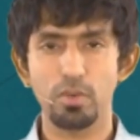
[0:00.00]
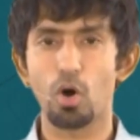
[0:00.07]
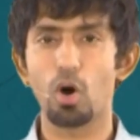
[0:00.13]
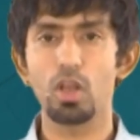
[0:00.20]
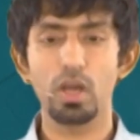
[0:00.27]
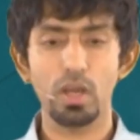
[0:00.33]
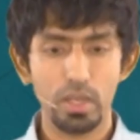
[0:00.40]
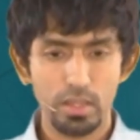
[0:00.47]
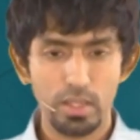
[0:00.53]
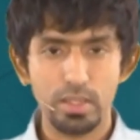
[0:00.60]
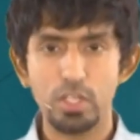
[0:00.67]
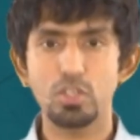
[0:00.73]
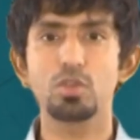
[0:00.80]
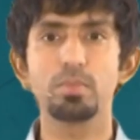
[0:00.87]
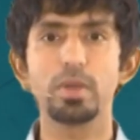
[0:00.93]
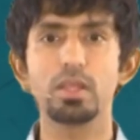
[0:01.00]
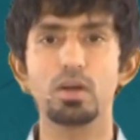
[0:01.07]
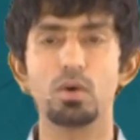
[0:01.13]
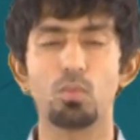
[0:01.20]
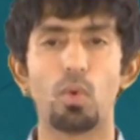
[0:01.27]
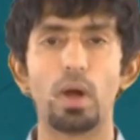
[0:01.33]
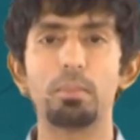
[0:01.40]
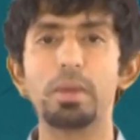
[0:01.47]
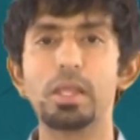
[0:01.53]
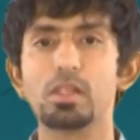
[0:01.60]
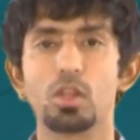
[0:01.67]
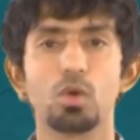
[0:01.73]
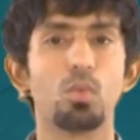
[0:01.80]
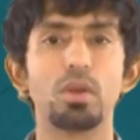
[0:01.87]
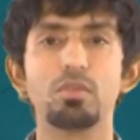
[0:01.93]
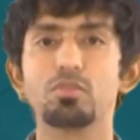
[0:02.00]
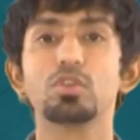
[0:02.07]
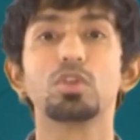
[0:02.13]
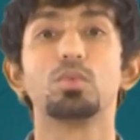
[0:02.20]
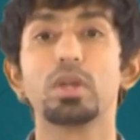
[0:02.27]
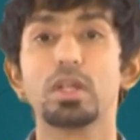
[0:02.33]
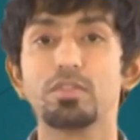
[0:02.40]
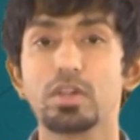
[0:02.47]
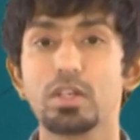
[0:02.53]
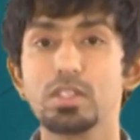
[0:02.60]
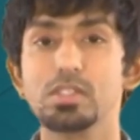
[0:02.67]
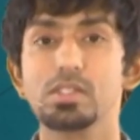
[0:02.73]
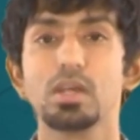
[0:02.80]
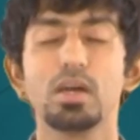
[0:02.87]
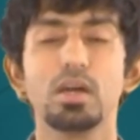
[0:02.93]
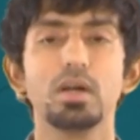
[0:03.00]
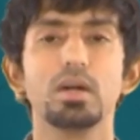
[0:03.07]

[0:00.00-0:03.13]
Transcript: We all agree that that should be 1 meter or 1 foot or whatever it is.